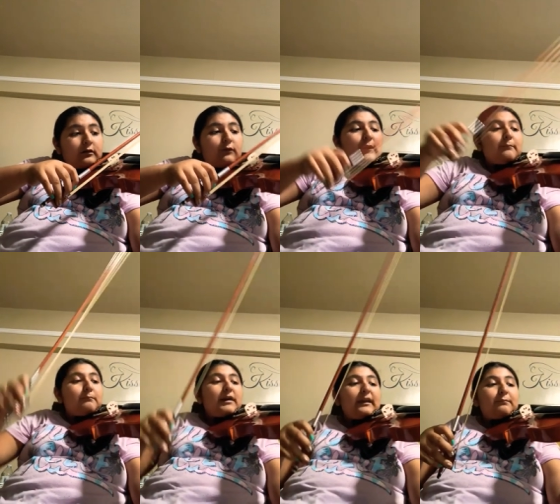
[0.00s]
Oh, wait,
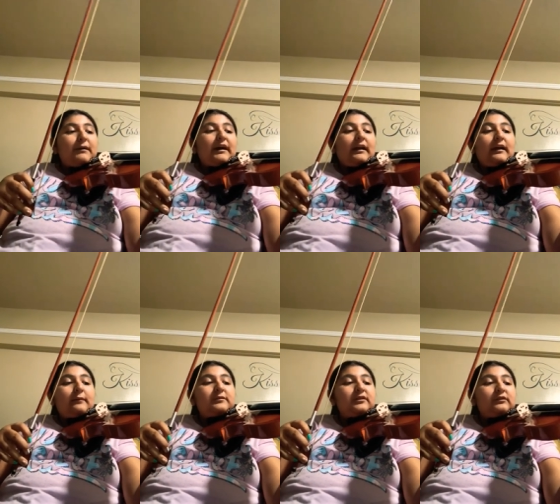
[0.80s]
my bad. I
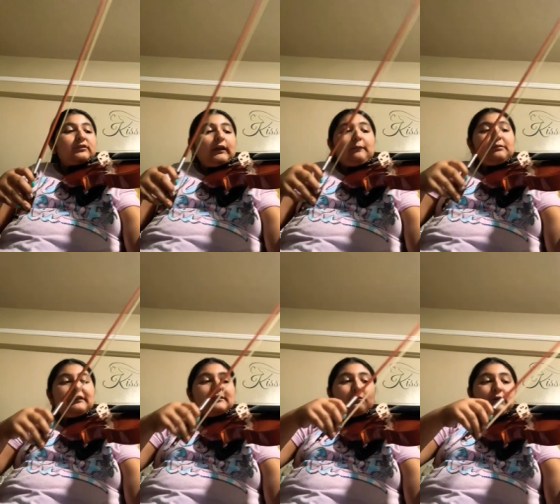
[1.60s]
am so sorry. I
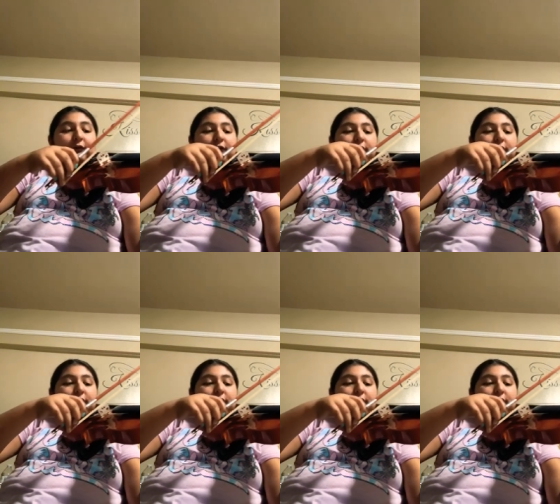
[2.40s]
played the wrong